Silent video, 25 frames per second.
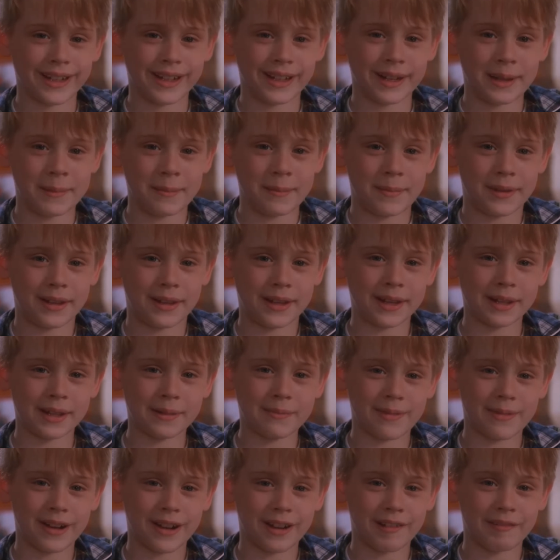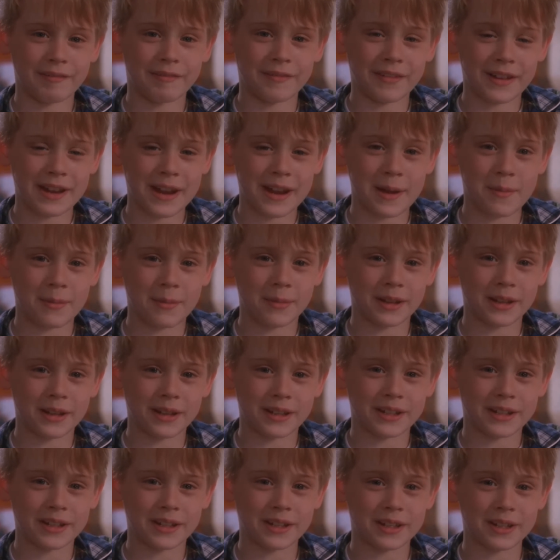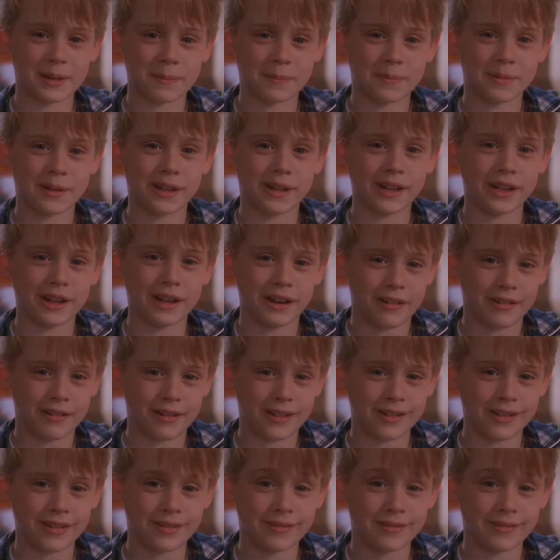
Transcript: I made my family disappear.